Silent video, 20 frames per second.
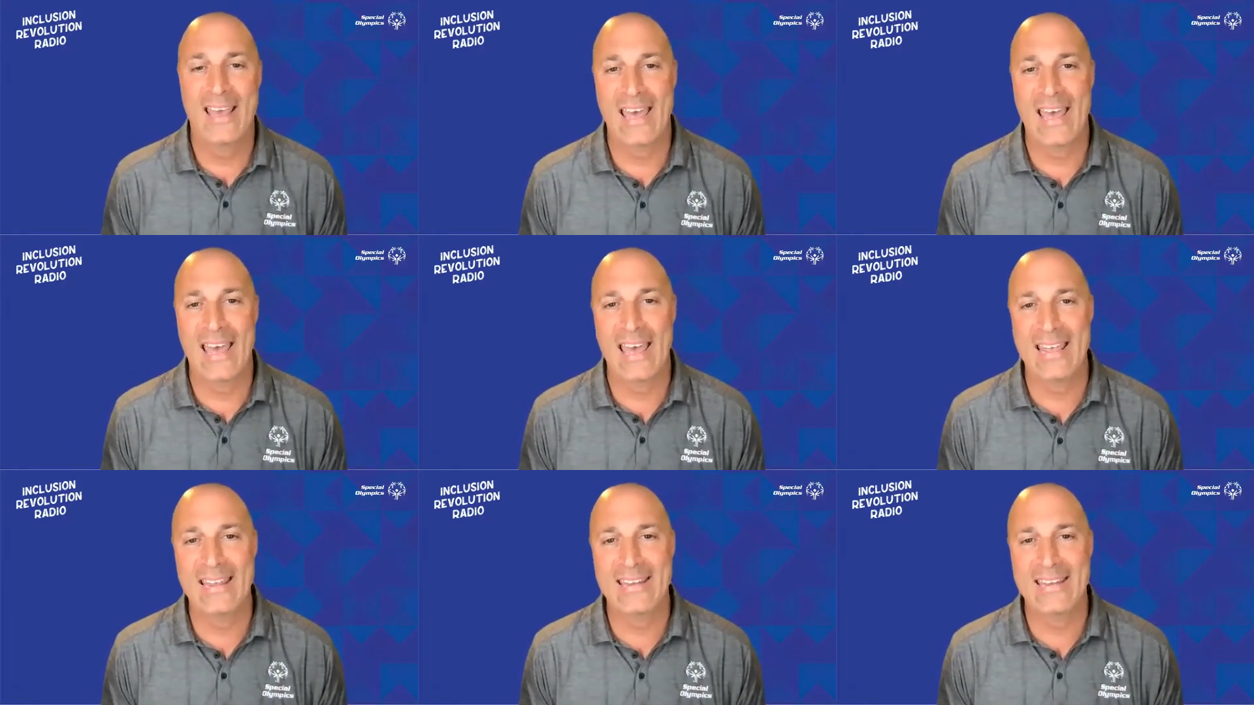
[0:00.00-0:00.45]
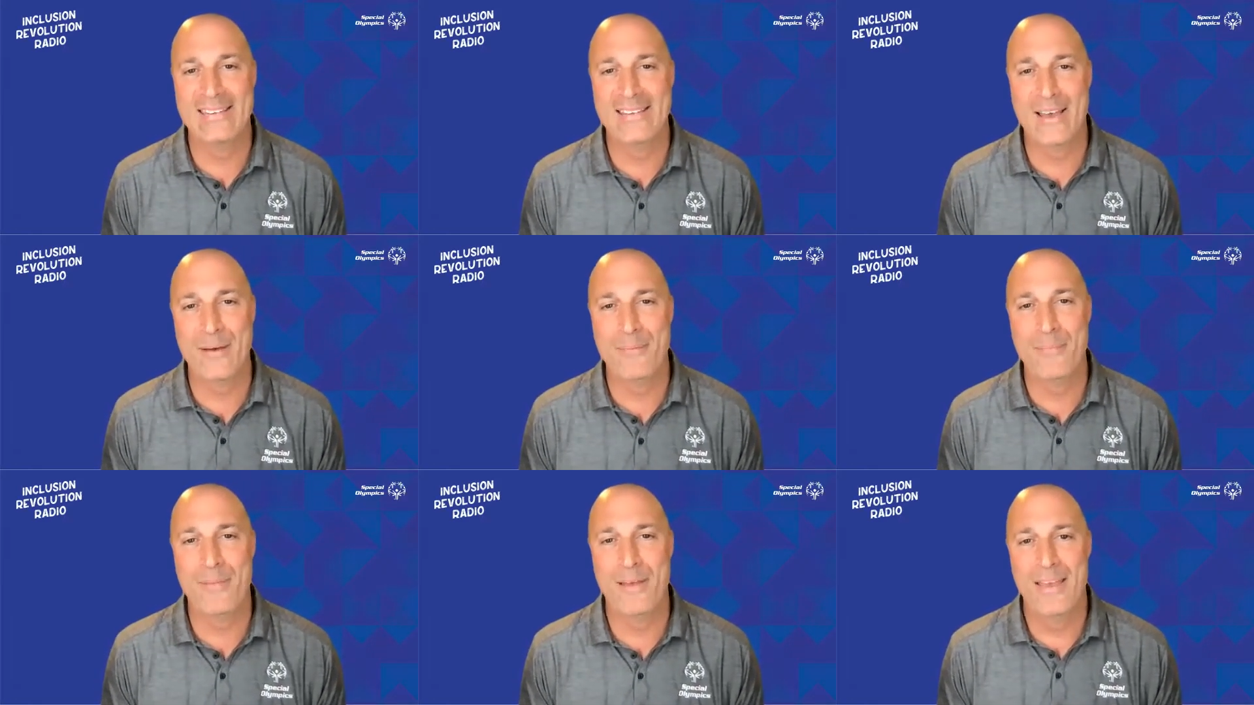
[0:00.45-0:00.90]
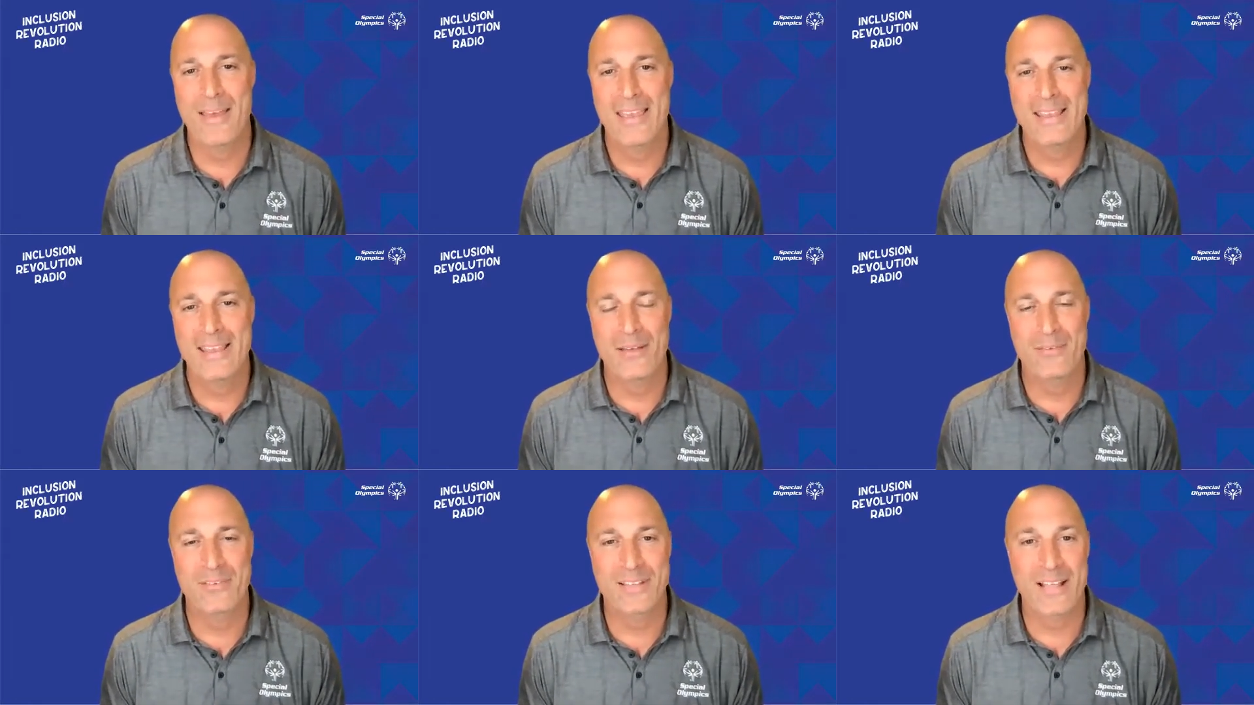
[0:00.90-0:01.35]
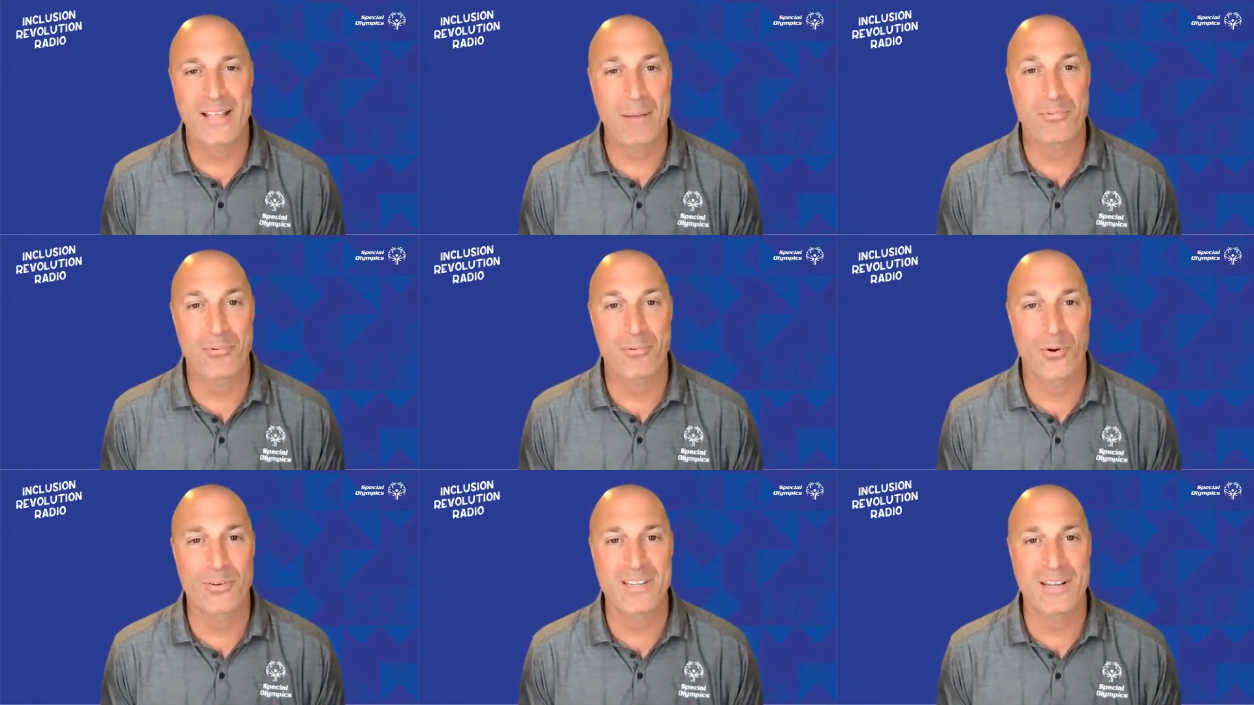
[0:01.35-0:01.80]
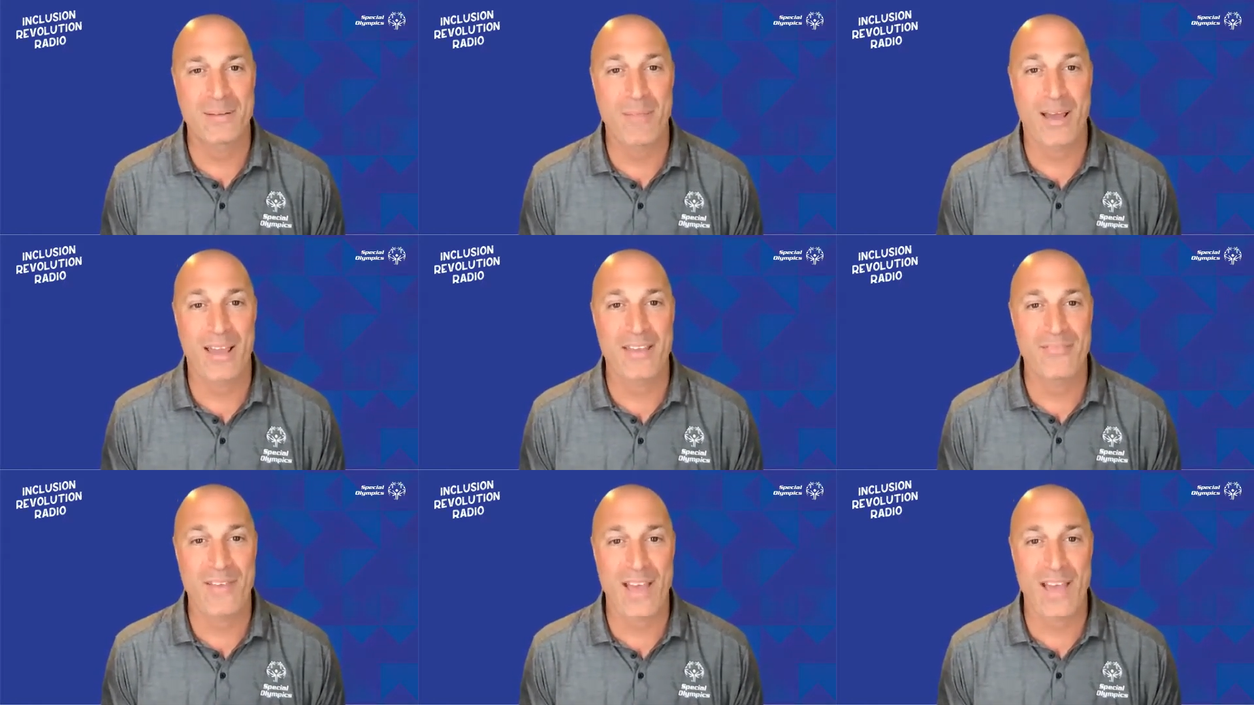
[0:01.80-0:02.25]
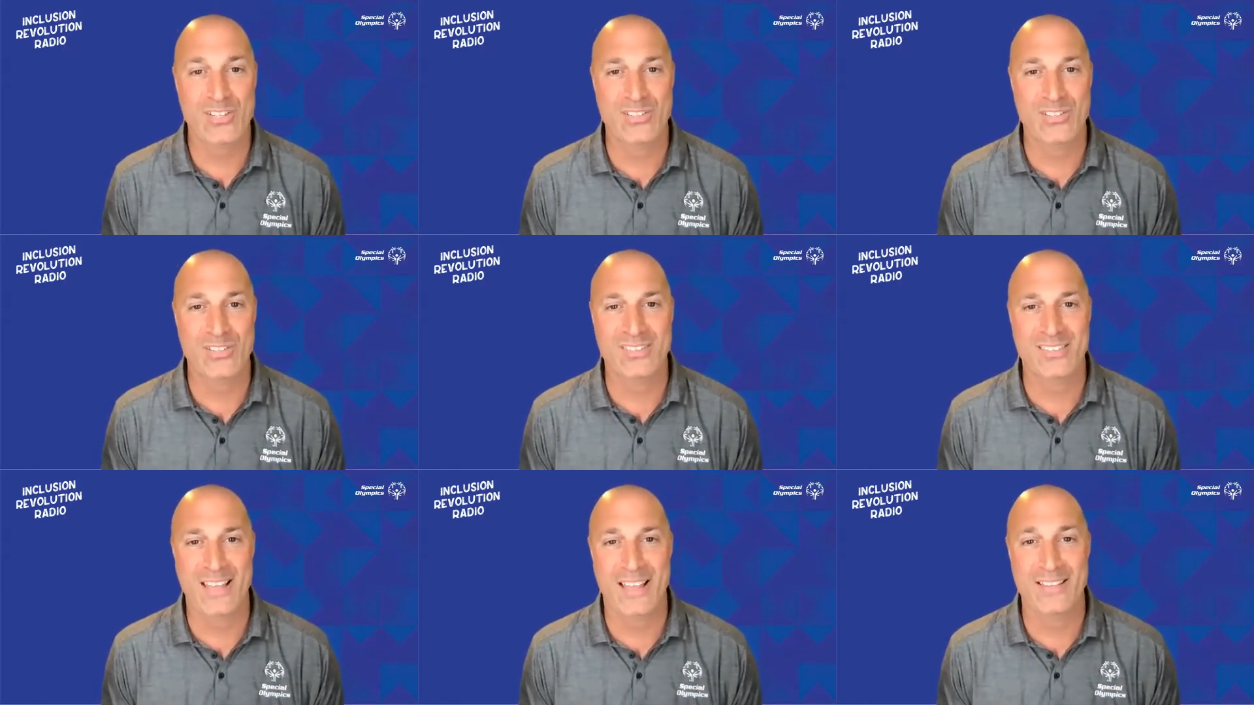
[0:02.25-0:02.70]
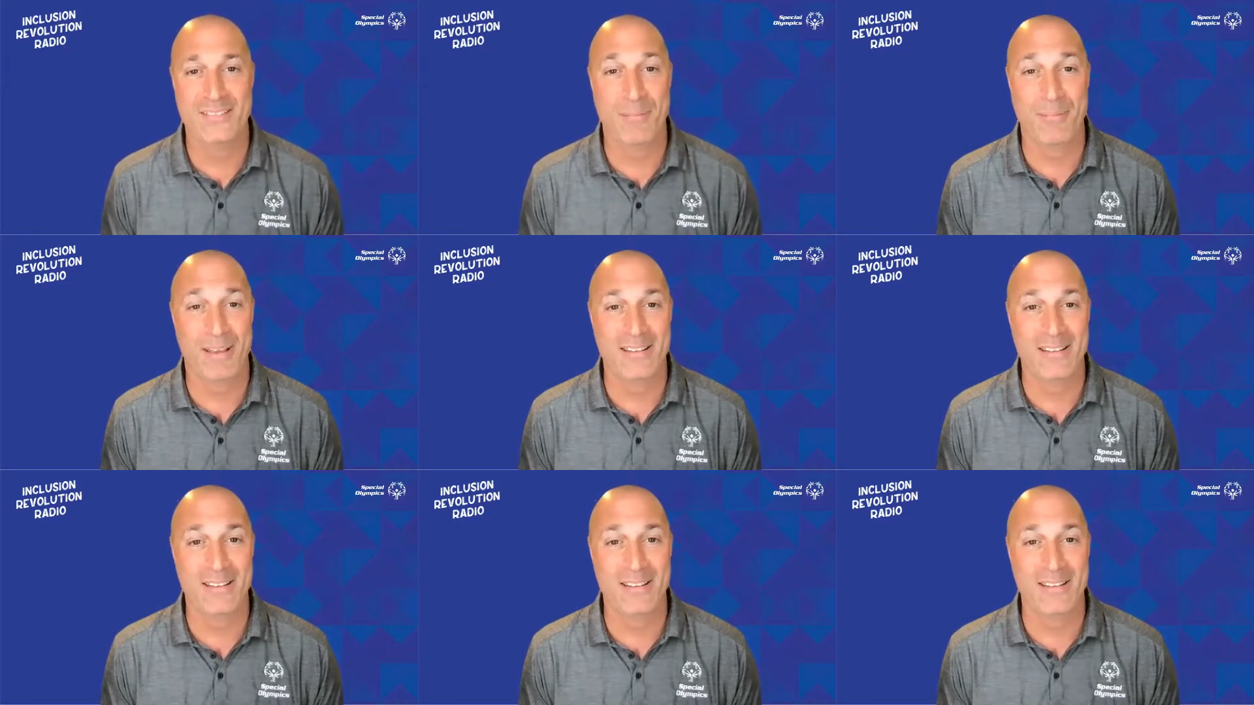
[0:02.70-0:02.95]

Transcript: and so that brought in my fashion sense,